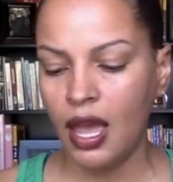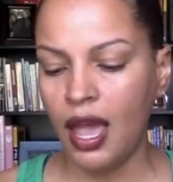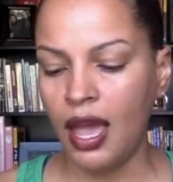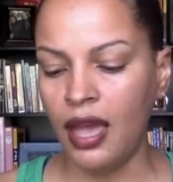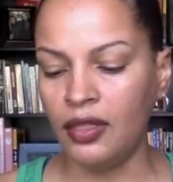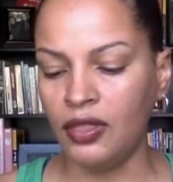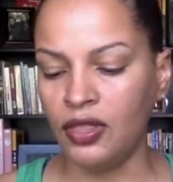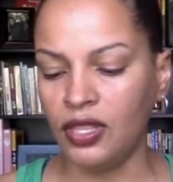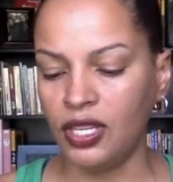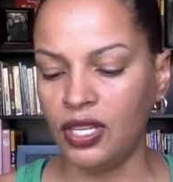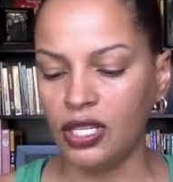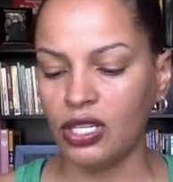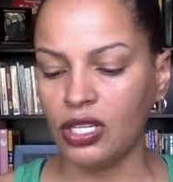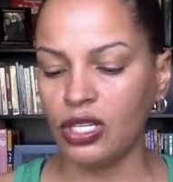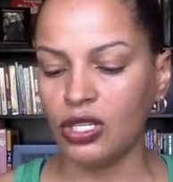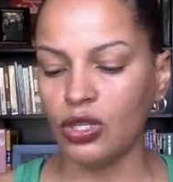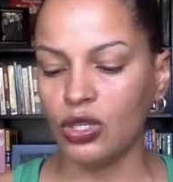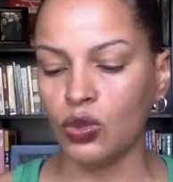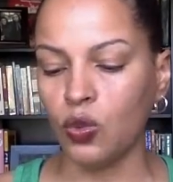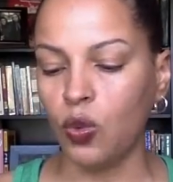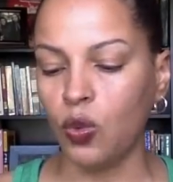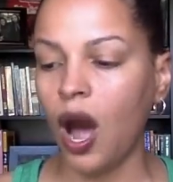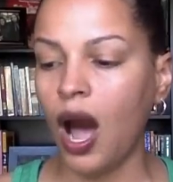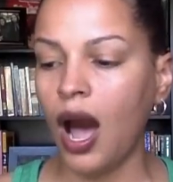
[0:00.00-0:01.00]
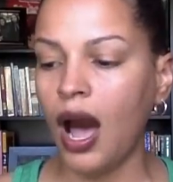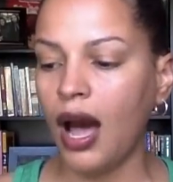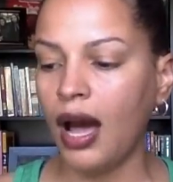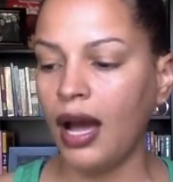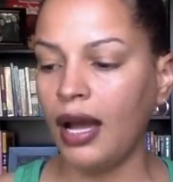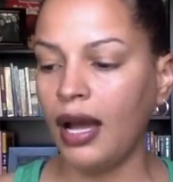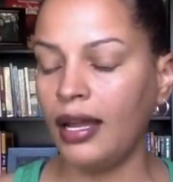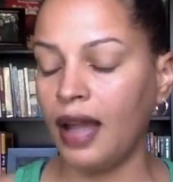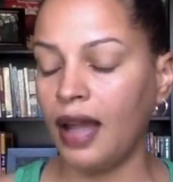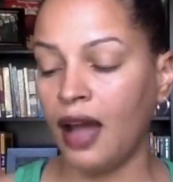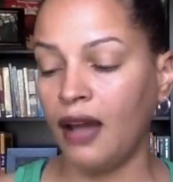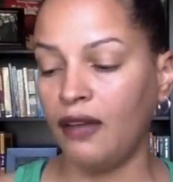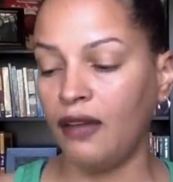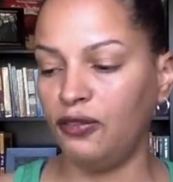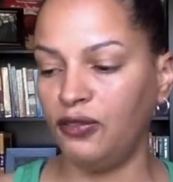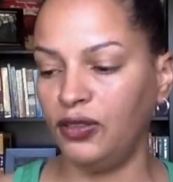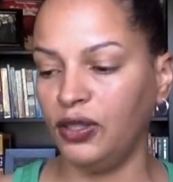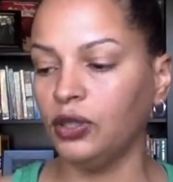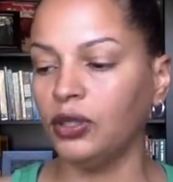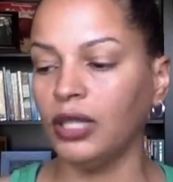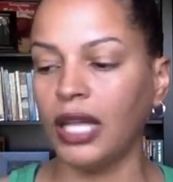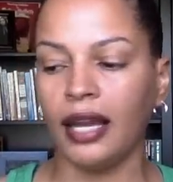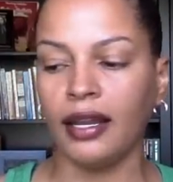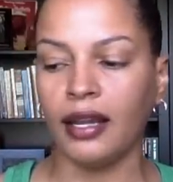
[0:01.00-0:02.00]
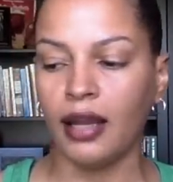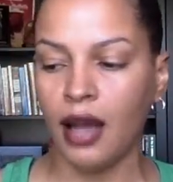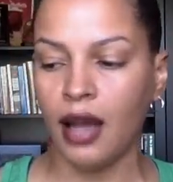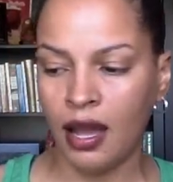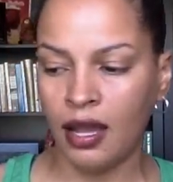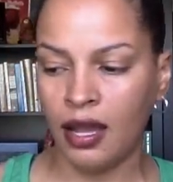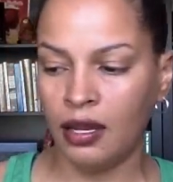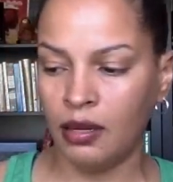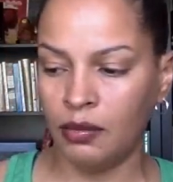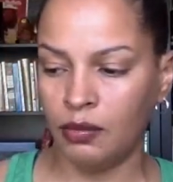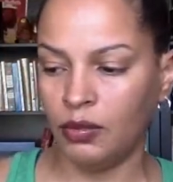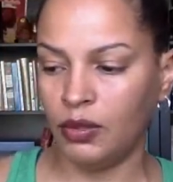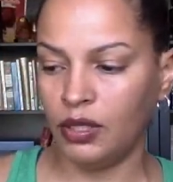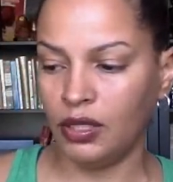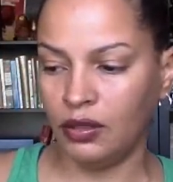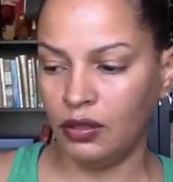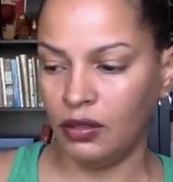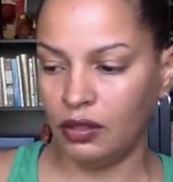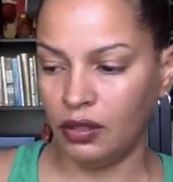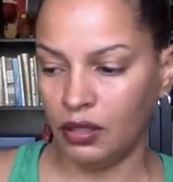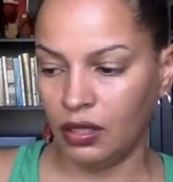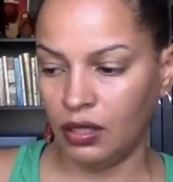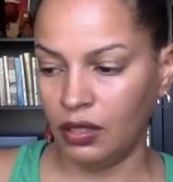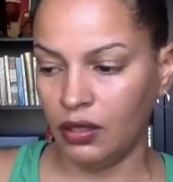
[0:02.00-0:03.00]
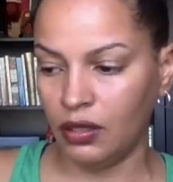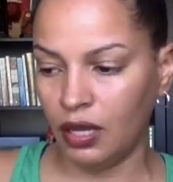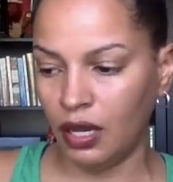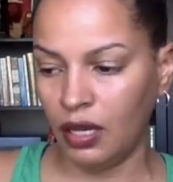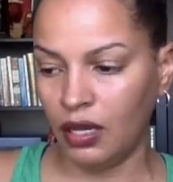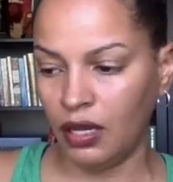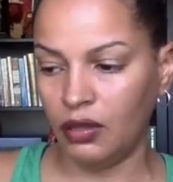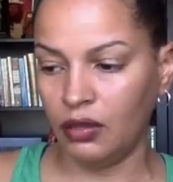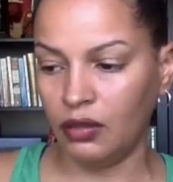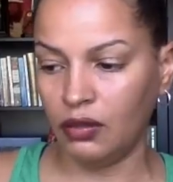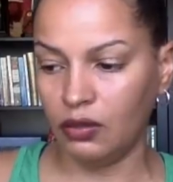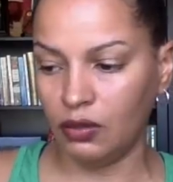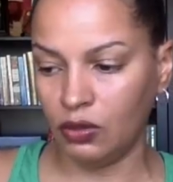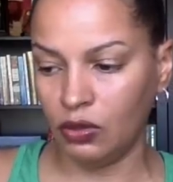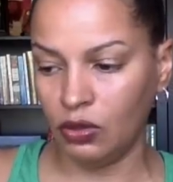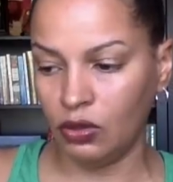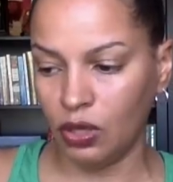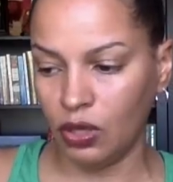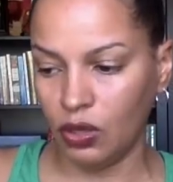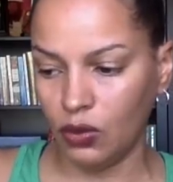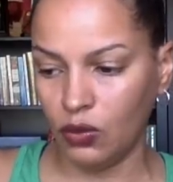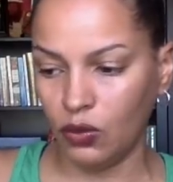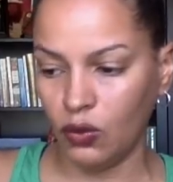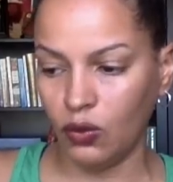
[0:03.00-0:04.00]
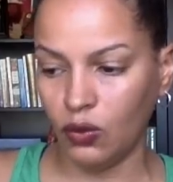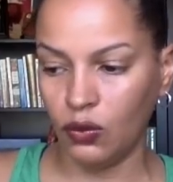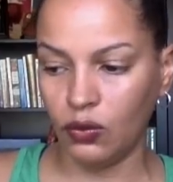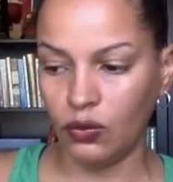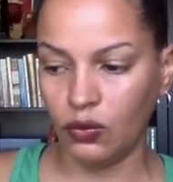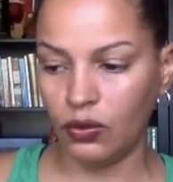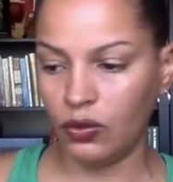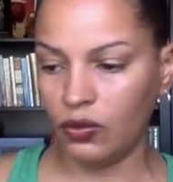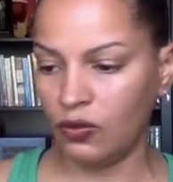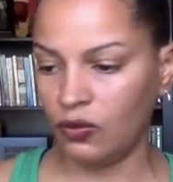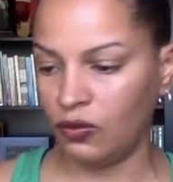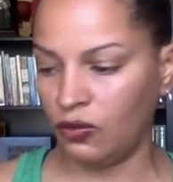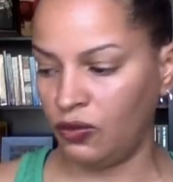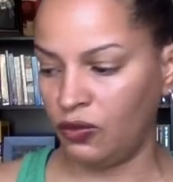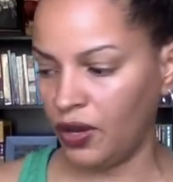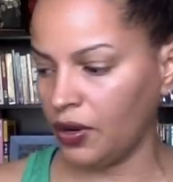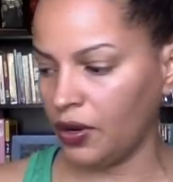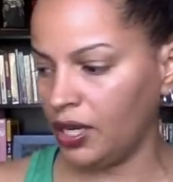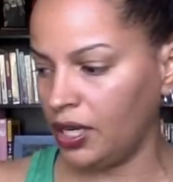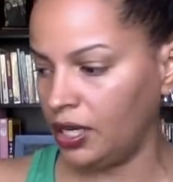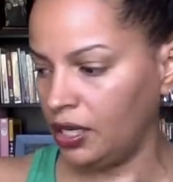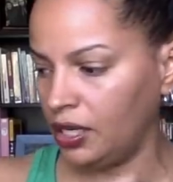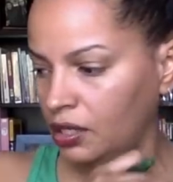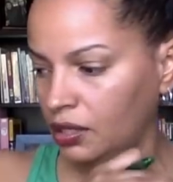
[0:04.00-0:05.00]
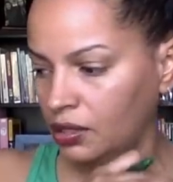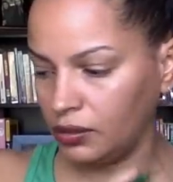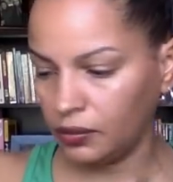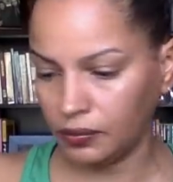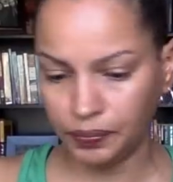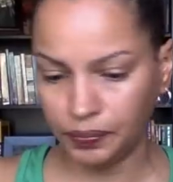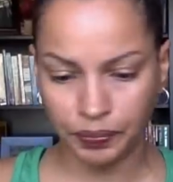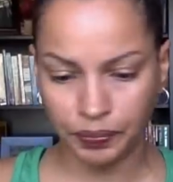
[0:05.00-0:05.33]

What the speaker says: And this is why I feel like I am a very